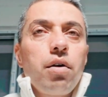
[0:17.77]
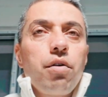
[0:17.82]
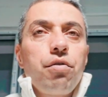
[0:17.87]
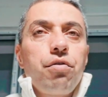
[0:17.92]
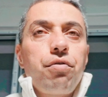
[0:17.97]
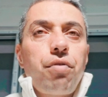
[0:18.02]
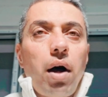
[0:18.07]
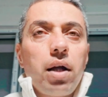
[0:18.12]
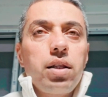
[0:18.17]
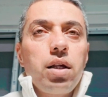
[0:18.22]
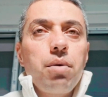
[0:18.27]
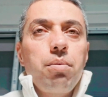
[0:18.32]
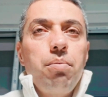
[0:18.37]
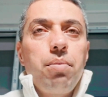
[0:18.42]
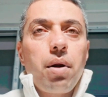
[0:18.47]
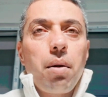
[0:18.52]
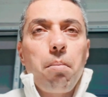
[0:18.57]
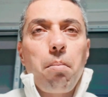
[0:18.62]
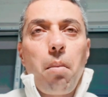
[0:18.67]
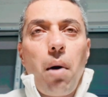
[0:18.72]
Father
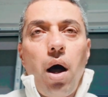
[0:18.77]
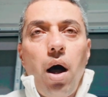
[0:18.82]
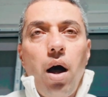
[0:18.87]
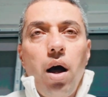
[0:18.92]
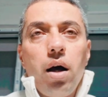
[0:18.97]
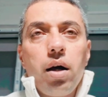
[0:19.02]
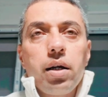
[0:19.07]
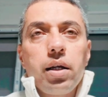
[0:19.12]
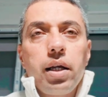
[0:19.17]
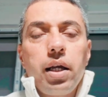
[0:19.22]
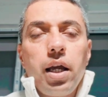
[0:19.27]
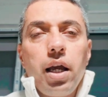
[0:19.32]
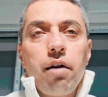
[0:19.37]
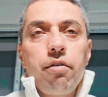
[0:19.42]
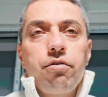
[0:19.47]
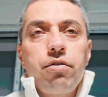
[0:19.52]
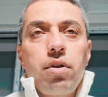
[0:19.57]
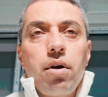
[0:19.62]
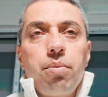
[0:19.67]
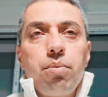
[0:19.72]
Brahma
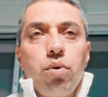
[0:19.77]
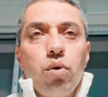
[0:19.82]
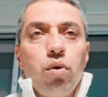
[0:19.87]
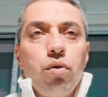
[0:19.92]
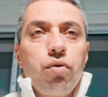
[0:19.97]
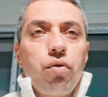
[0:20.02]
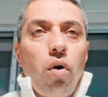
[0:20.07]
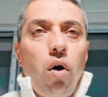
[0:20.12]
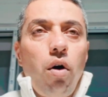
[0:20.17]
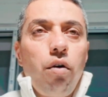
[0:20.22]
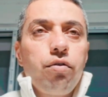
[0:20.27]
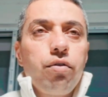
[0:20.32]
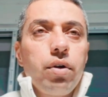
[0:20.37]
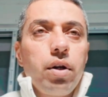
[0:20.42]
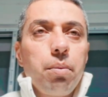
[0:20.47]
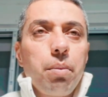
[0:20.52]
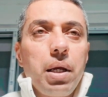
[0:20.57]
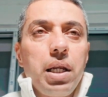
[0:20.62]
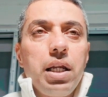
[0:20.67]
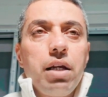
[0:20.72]
gave the proof of
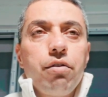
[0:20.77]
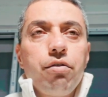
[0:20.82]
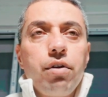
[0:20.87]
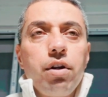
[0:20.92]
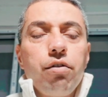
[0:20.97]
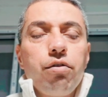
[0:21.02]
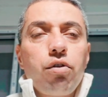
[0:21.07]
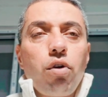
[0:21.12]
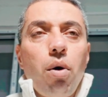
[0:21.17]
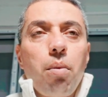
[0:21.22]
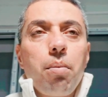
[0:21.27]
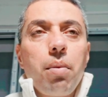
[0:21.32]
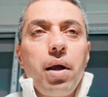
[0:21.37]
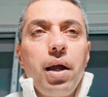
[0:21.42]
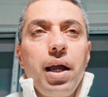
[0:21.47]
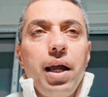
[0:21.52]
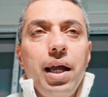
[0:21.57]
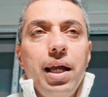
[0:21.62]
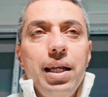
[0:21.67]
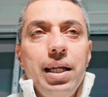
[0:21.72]
remaining free from
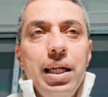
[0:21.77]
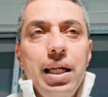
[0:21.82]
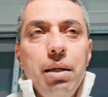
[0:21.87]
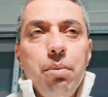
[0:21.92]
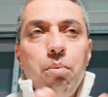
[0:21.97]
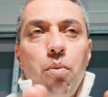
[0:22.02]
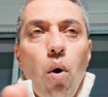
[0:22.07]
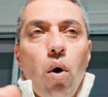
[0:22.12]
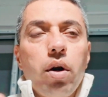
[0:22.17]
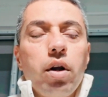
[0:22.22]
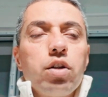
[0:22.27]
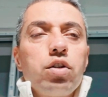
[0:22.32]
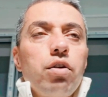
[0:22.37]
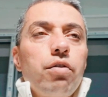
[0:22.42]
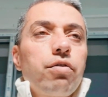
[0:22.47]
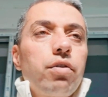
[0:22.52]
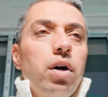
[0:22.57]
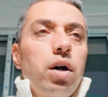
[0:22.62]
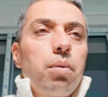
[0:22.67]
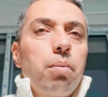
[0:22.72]
any bondage
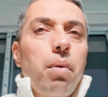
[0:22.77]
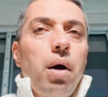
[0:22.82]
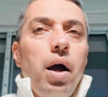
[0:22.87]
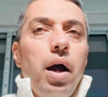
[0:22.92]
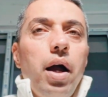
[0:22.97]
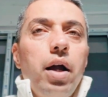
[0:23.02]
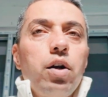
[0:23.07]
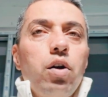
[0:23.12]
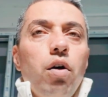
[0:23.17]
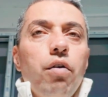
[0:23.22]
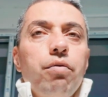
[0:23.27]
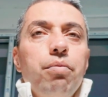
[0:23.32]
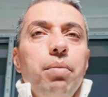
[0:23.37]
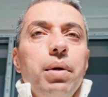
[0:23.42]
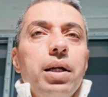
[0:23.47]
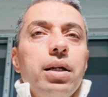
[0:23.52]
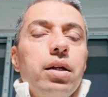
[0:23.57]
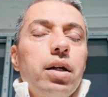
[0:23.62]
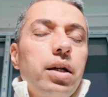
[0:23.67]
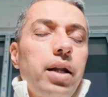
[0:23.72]
of karma and of
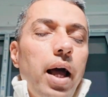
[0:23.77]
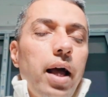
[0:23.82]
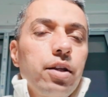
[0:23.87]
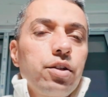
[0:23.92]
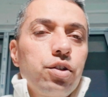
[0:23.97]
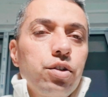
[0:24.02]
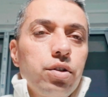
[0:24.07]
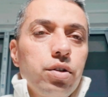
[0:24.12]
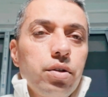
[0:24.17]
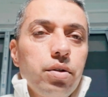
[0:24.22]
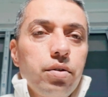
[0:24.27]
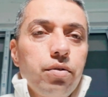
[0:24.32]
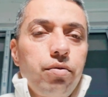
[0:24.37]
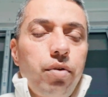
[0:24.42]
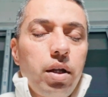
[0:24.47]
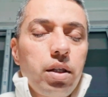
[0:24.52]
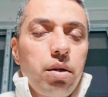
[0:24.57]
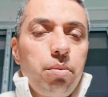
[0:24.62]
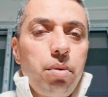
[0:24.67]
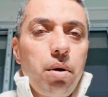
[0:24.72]
being detached.
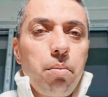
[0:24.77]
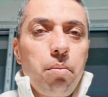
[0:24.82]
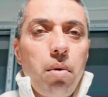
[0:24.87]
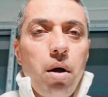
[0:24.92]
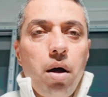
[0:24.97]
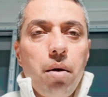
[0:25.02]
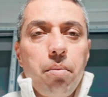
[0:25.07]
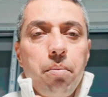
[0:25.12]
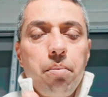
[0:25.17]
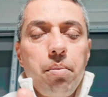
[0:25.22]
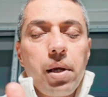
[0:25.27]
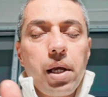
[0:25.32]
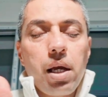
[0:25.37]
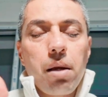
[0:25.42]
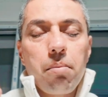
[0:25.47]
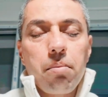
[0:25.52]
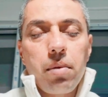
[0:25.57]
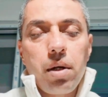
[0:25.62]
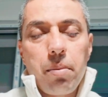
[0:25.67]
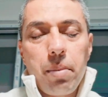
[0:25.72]
Father Brahma
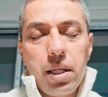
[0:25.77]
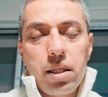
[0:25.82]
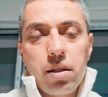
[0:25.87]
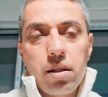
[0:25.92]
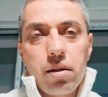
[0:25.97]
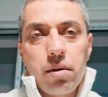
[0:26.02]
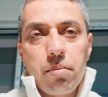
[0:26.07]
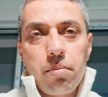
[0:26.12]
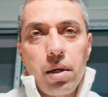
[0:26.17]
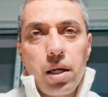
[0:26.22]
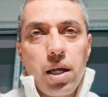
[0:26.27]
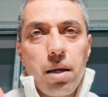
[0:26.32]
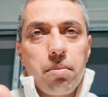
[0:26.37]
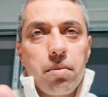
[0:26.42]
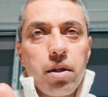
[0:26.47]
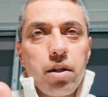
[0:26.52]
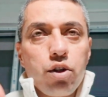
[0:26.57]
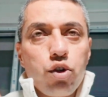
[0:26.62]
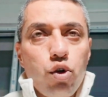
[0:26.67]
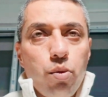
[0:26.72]
became Nimit, became
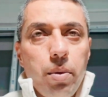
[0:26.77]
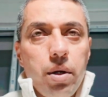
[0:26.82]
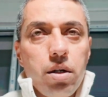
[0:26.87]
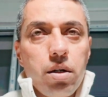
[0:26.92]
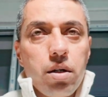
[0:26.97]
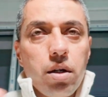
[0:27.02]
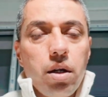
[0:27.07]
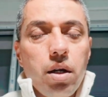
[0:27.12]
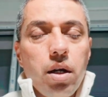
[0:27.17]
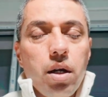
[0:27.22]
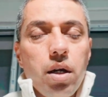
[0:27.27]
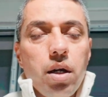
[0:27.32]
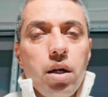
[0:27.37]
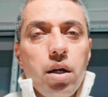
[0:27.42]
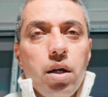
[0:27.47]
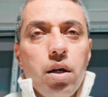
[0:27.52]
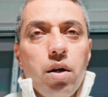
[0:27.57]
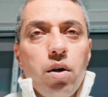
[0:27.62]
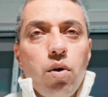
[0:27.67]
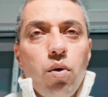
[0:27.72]
the instrument,
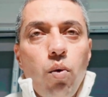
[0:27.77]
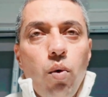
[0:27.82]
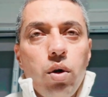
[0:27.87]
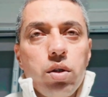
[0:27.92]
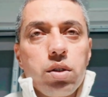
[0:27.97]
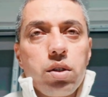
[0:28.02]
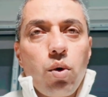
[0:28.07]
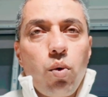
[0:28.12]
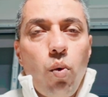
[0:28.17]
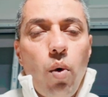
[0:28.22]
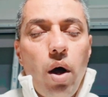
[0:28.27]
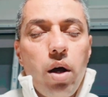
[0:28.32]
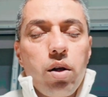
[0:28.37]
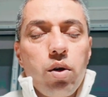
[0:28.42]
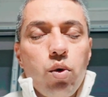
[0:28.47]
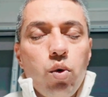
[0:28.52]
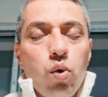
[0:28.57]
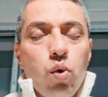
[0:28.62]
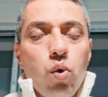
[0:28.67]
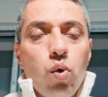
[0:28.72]
was the
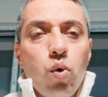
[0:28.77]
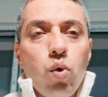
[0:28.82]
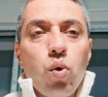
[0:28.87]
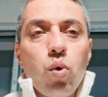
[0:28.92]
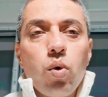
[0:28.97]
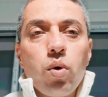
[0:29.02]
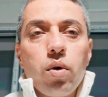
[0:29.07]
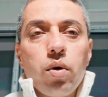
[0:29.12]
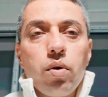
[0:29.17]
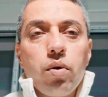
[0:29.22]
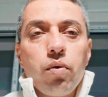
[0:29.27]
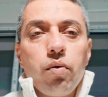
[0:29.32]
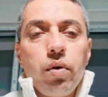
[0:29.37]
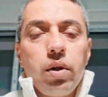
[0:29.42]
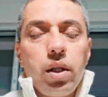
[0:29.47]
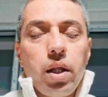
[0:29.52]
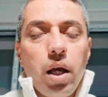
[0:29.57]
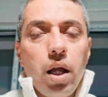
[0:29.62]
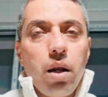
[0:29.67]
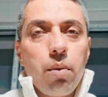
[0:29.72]
one who,
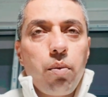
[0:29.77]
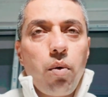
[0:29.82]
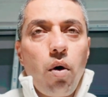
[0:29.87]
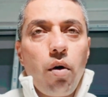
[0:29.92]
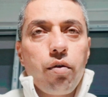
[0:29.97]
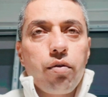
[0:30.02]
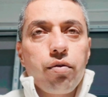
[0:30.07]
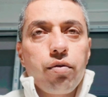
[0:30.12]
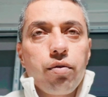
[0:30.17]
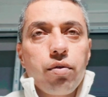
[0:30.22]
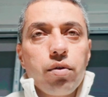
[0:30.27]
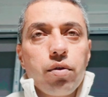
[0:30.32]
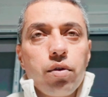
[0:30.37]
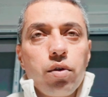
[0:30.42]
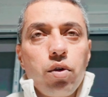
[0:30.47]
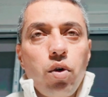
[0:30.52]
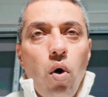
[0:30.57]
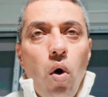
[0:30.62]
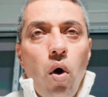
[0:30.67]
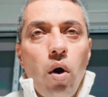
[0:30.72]
with the help of
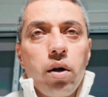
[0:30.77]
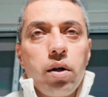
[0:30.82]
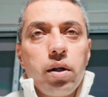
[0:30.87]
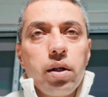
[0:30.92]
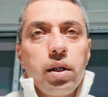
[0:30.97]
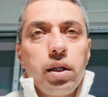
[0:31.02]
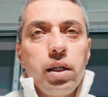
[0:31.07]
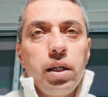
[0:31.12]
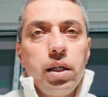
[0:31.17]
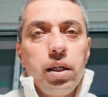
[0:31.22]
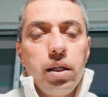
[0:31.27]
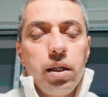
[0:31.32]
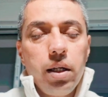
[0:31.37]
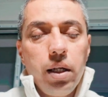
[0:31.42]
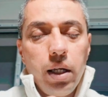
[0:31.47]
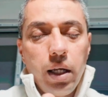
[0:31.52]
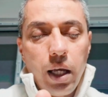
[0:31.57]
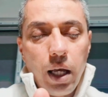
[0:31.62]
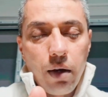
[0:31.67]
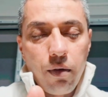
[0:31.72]
God
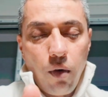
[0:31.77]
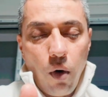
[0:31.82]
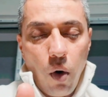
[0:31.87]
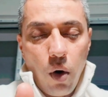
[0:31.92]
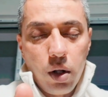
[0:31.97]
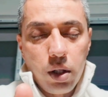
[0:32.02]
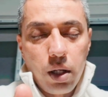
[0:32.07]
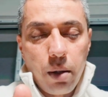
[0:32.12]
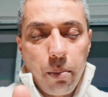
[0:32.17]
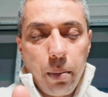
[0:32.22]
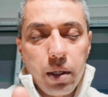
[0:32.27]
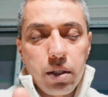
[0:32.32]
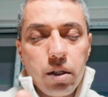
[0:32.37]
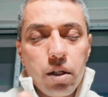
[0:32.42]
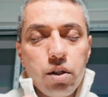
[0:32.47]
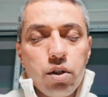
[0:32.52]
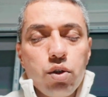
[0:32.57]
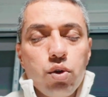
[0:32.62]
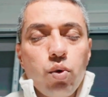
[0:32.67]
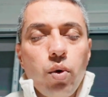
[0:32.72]
gave all the
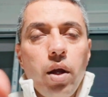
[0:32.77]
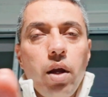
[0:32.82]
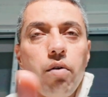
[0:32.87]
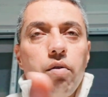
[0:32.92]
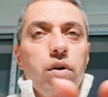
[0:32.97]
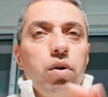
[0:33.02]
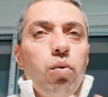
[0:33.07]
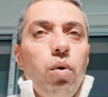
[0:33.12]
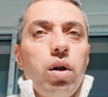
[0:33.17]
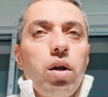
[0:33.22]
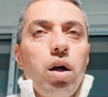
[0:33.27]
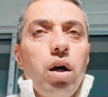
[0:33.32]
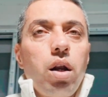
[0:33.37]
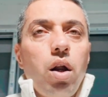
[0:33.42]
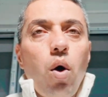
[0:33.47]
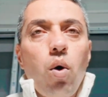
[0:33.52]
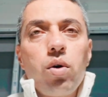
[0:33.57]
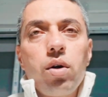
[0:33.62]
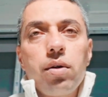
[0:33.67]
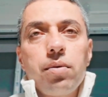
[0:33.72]
message to everyone
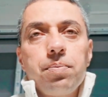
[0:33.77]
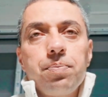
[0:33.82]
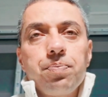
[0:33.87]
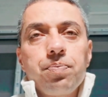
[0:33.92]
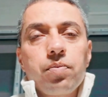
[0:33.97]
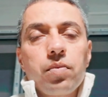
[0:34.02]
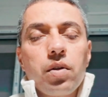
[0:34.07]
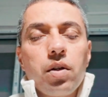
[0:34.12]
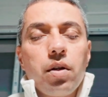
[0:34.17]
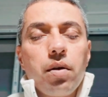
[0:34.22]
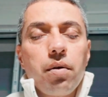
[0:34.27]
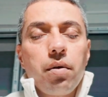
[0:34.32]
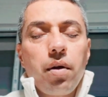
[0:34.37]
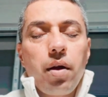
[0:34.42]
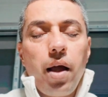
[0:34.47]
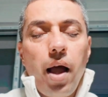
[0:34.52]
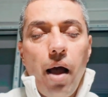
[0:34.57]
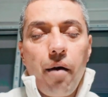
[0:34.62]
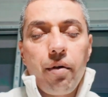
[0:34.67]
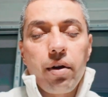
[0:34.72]
around,
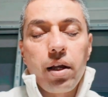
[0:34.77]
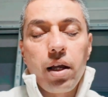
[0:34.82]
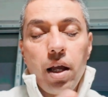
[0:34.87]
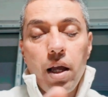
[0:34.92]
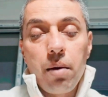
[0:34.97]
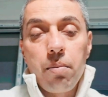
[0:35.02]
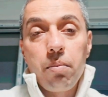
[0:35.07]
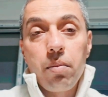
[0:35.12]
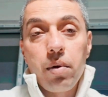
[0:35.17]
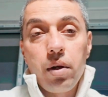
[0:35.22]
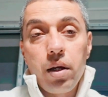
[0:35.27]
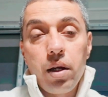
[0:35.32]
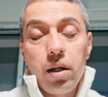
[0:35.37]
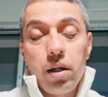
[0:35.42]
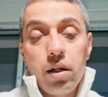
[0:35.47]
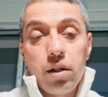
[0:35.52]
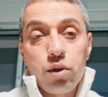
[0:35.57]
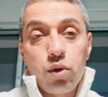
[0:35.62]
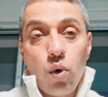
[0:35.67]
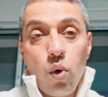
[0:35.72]
having him in
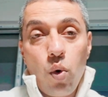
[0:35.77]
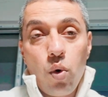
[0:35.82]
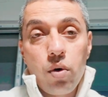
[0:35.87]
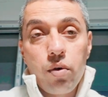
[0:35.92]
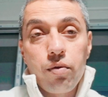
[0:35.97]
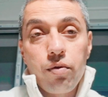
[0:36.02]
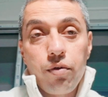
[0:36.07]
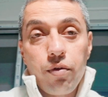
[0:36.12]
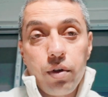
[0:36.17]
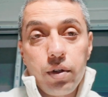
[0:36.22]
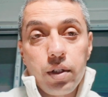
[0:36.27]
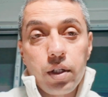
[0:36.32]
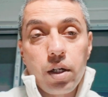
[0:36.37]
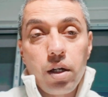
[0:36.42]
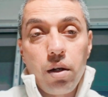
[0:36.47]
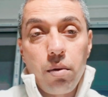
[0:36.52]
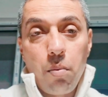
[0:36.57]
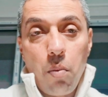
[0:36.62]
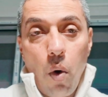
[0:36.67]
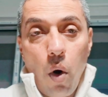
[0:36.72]
his own
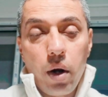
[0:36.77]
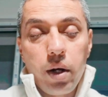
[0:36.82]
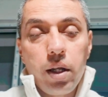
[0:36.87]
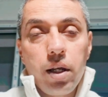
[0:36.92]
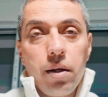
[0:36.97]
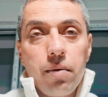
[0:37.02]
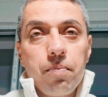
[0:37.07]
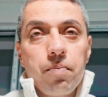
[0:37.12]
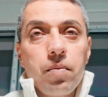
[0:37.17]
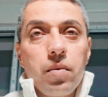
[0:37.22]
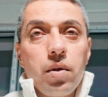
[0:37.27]
physical body,